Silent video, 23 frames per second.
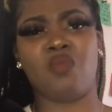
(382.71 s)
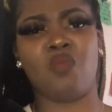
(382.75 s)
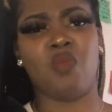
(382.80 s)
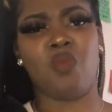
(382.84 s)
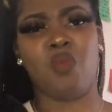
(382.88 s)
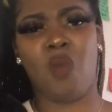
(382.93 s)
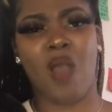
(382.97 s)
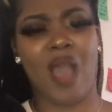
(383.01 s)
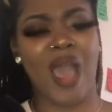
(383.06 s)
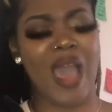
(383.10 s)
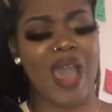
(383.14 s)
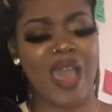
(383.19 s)

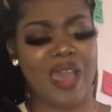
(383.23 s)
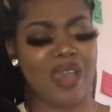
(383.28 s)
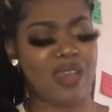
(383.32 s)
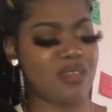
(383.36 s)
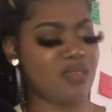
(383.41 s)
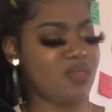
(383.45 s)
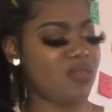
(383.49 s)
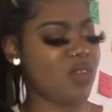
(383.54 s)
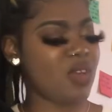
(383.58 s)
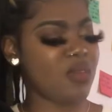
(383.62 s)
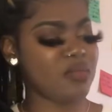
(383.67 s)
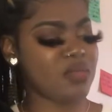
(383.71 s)
Why, you
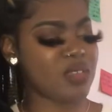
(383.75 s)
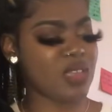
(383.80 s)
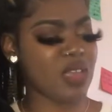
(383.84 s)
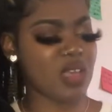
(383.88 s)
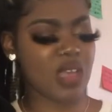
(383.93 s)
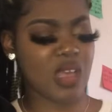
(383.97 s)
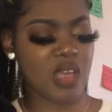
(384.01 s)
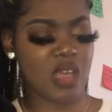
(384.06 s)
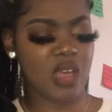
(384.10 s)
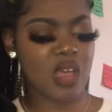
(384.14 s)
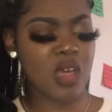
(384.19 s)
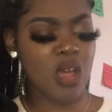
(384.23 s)
know what I'm
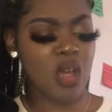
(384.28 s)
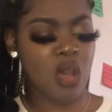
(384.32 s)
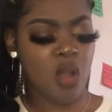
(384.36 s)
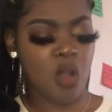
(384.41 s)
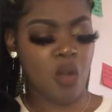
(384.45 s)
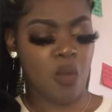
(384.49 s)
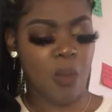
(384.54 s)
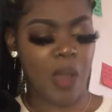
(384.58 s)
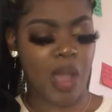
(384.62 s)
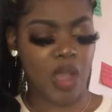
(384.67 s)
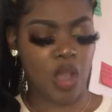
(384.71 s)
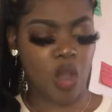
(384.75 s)
saying?
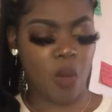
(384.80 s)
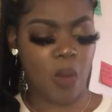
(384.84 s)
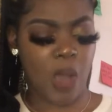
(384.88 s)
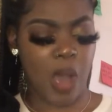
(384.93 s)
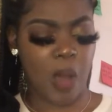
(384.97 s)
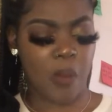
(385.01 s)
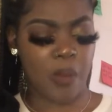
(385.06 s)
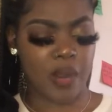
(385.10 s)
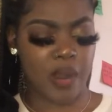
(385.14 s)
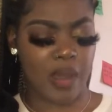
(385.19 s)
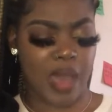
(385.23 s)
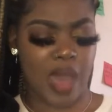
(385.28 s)
Why go out
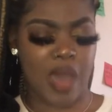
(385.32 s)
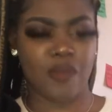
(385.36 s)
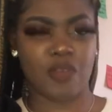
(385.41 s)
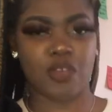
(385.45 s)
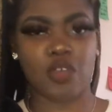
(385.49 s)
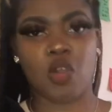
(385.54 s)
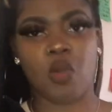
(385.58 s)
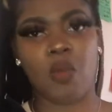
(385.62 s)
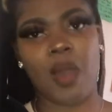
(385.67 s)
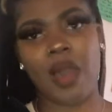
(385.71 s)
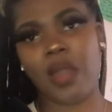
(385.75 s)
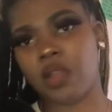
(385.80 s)
without having
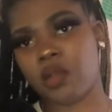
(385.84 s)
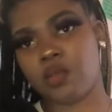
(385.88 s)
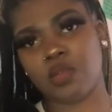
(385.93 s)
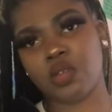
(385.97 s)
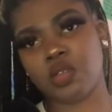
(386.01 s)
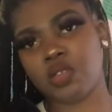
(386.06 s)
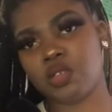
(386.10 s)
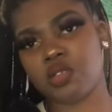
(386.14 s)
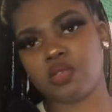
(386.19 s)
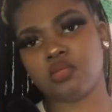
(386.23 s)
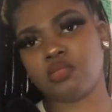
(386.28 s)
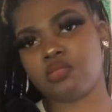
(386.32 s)
your wallet
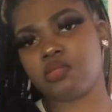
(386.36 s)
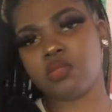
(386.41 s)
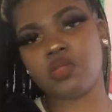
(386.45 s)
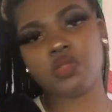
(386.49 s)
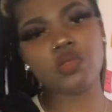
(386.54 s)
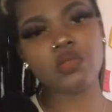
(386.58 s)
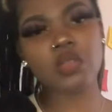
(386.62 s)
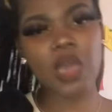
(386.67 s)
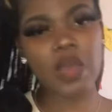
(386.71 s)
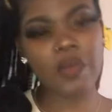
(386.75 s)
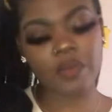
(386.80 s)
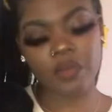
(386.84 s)
with you? You
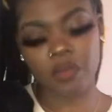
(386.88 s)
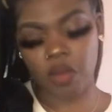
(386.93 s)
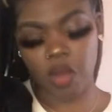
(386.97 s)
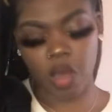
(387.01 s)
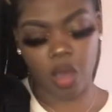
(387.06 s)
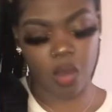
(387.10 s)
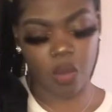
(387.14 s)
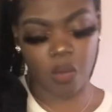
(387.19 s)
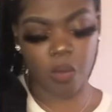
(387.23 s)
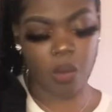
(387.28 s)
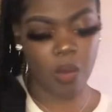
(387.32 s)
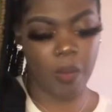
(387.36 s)
never
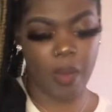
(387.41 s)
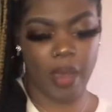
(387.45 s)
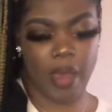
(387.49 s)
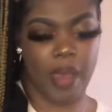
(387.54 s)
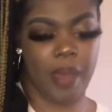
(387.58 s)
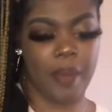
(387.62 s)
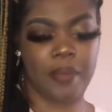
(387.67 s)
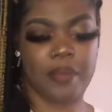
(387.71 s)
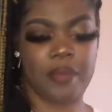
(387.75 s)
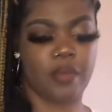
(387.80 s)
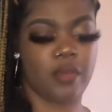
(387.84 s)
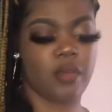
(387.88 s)
know what will
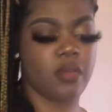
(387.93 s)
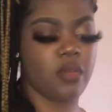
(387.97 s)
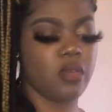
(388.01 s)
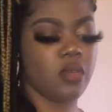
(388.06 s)
happen.